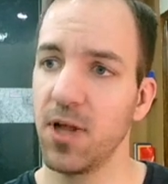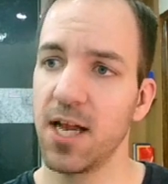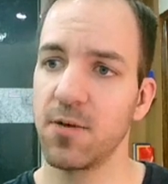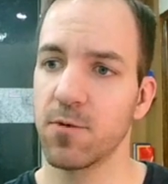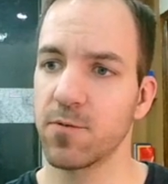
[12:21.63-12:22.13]

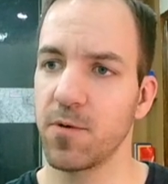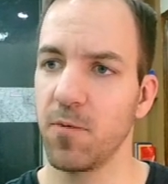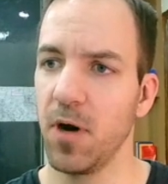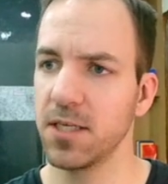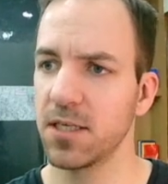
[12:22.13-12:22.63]
anywhere we
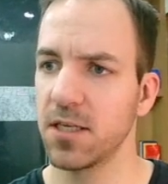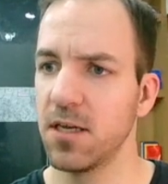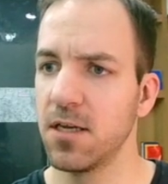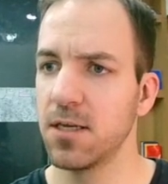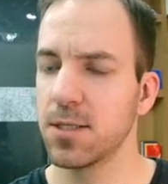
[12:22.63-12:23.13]
want.
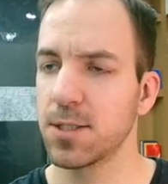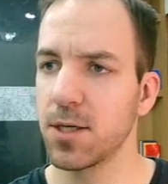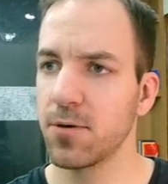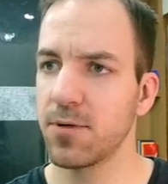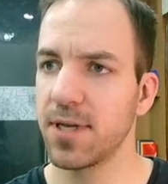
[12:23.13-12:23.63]

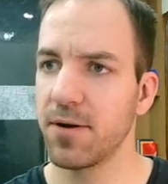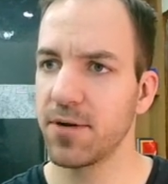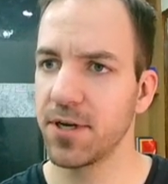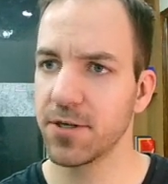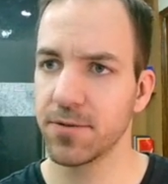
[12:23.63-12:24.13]
So down
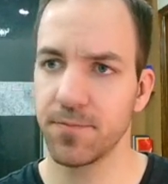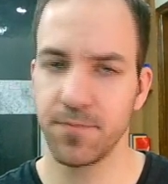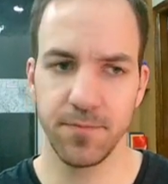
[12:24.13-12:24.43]
here,